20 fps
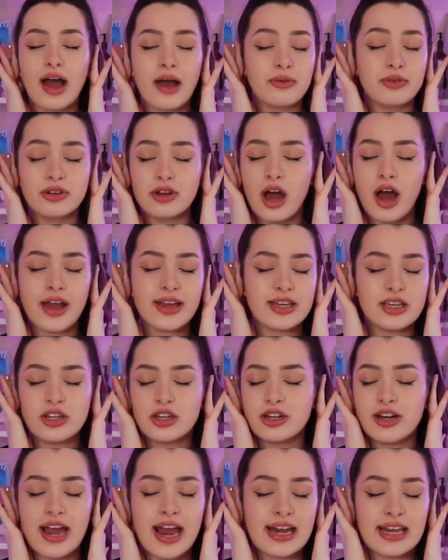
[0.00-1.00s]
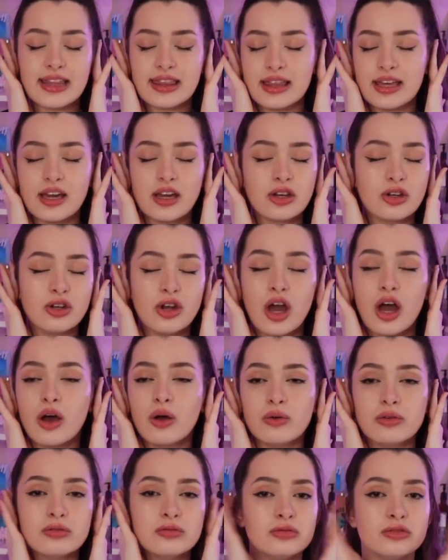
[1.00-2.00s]
I will not hear anything.
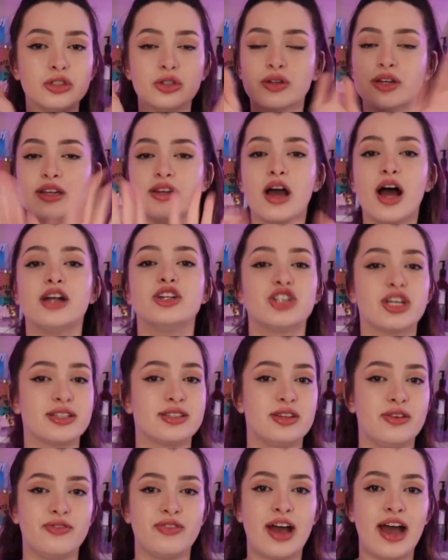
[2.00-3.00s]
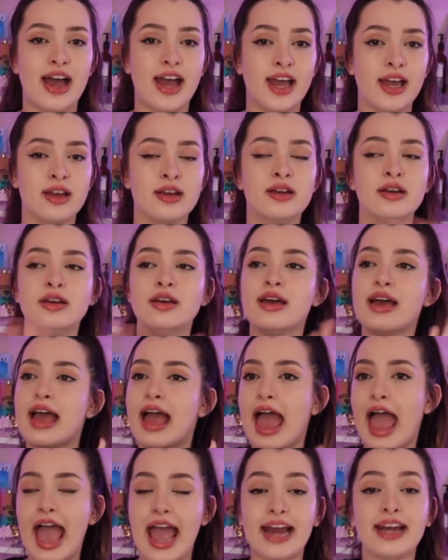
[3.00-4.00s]
No, you cannot justify
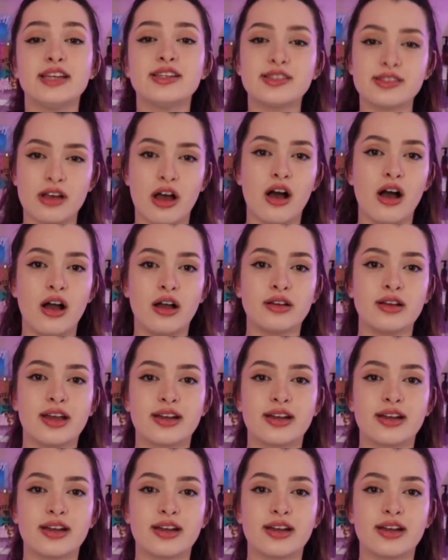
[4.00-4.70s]
any song